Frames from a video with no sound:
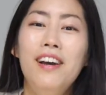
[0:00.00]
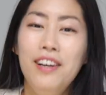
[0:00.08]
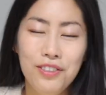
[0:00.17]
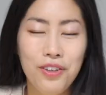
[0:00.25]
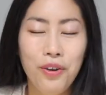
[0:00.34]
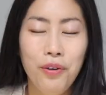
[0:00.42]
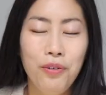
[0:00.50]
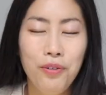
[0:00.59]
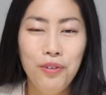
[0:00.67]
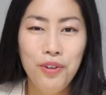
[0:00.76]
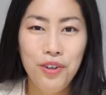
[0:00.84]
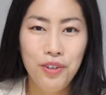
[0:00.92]
So
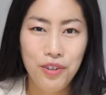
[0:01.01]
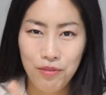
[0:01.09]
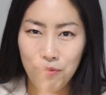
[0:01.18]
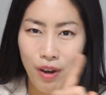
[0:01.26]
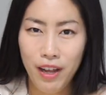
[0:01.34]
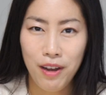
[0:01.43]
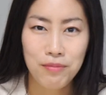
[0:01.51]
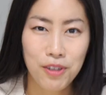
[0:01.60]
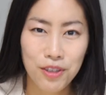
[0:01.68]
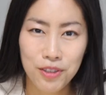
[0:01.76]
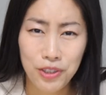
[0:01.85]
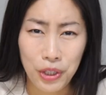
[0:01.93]
what I'm going
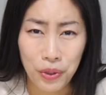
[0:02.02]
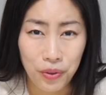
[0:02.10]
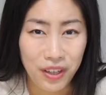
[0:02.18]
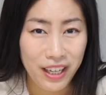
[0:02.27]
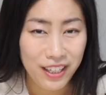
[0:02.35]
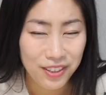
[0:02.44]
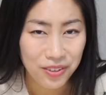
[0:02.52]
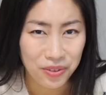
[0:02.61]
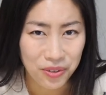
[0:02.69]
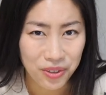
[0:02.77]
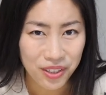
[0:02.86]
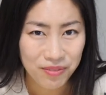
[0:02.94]
to do
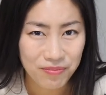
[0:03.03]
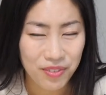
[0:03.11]
indoor,